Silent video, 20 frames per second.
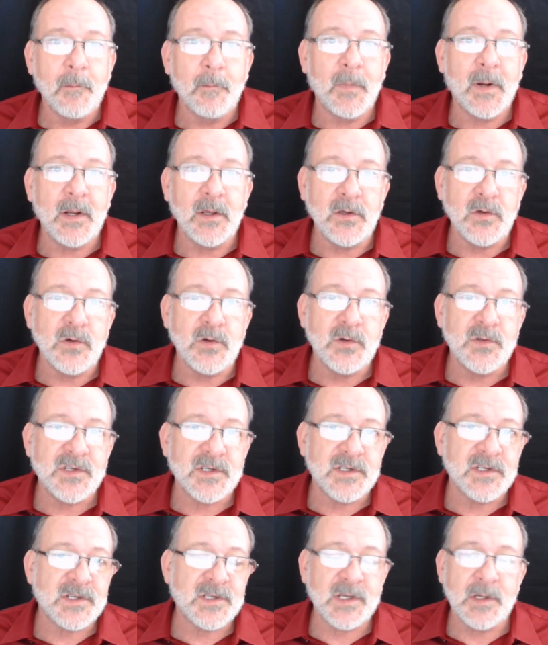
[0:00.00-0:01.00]
but it
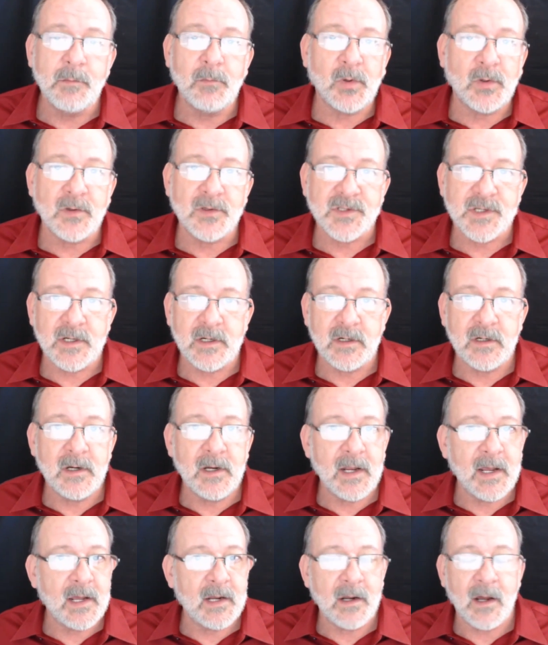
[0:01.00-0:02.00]
uses symbols
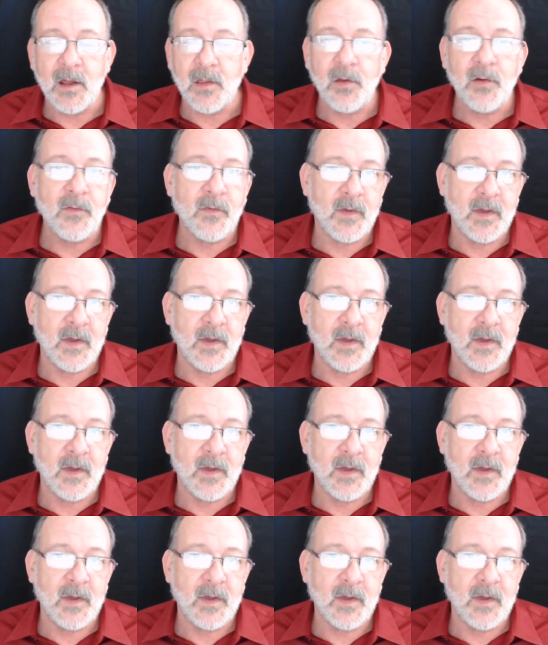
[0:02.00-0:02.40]
and other